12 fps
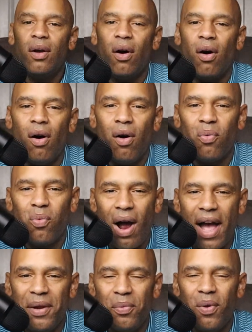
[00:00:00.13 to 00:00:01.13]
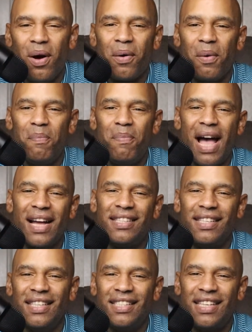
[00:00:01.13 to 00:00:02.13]
All right, welcome back
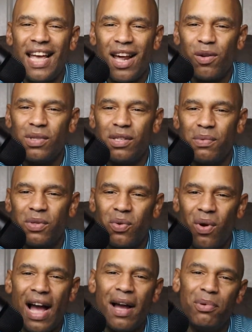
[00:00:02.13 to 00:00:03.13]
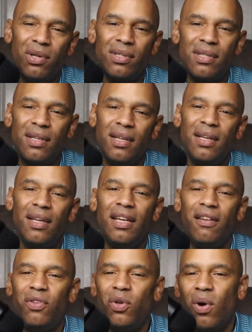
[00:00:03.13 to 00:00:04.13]
to the channel, subscribers.
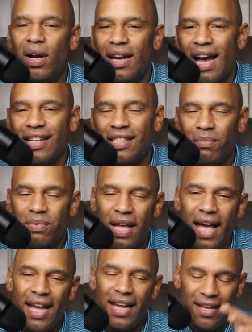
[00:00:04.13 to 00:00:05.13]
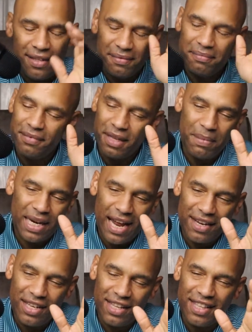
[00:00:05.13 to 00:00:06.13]
If you are not hey, let me
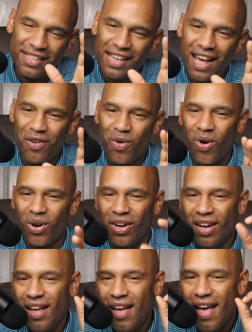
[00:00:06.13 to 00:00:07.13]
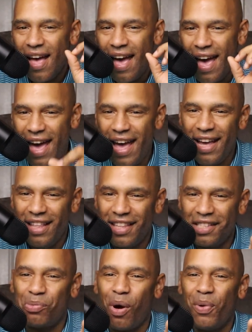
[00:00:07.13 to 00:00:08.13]
not did this out of order. Hey,
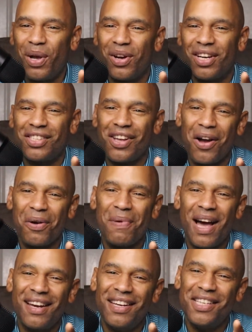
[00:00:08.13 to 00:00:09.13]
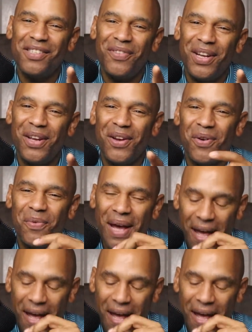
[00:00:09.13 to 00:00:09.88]
this is what we're going to talk about in this video,